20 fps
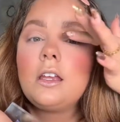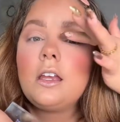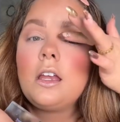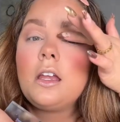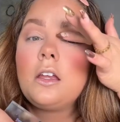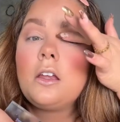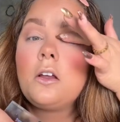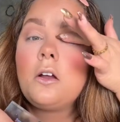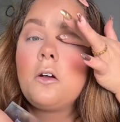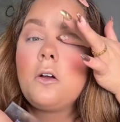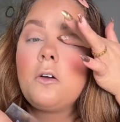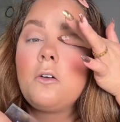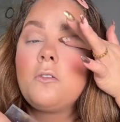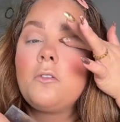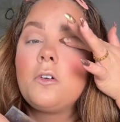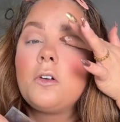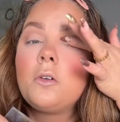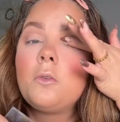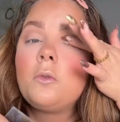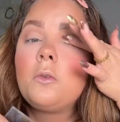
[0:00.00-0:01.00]
and go
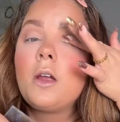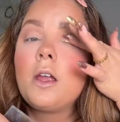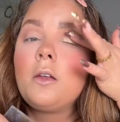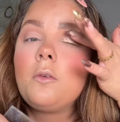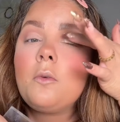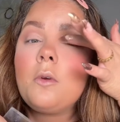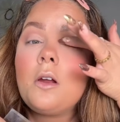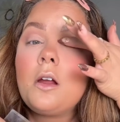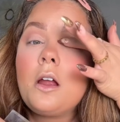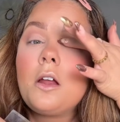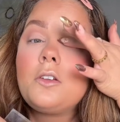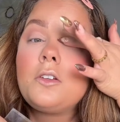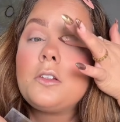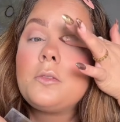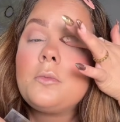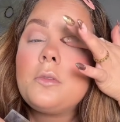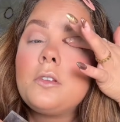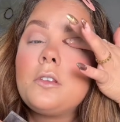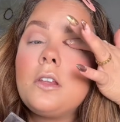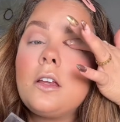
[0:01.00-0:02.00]
over right where I just
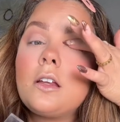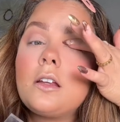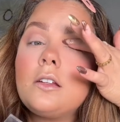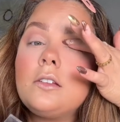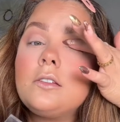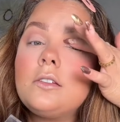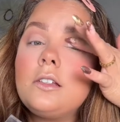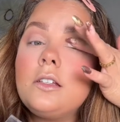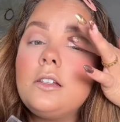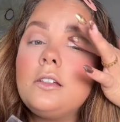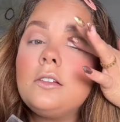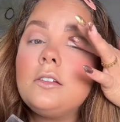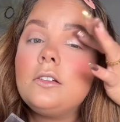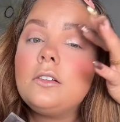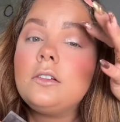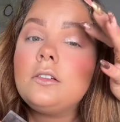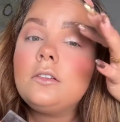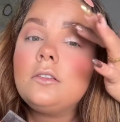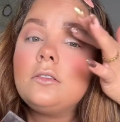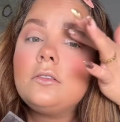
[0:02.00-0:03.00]
put that
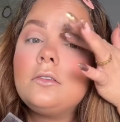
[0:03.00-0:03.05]
concealer.